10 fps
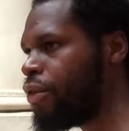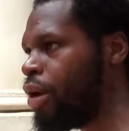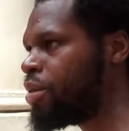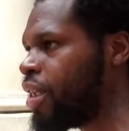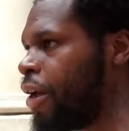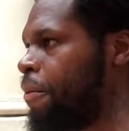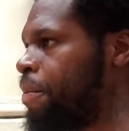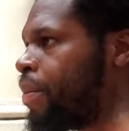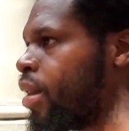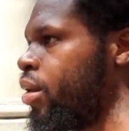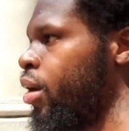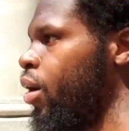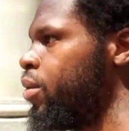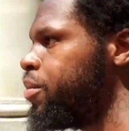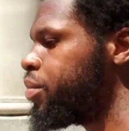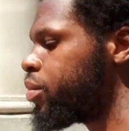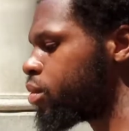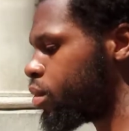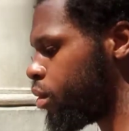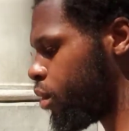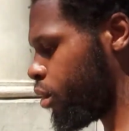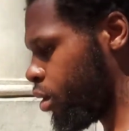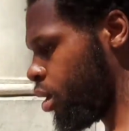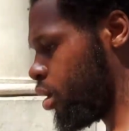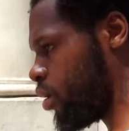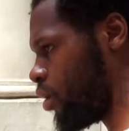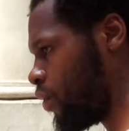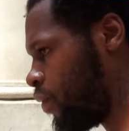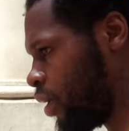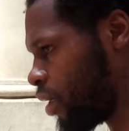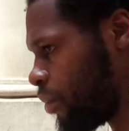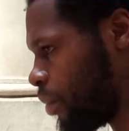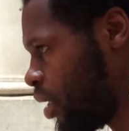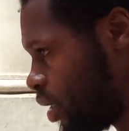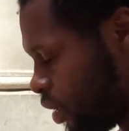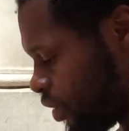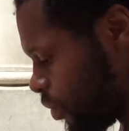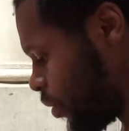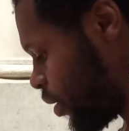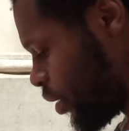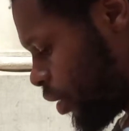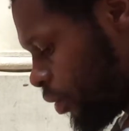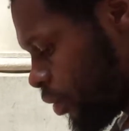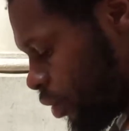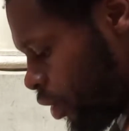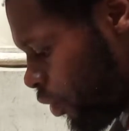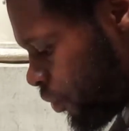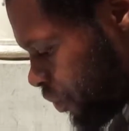You know what I'm saying? You know? Fucking thieves, boy. You know?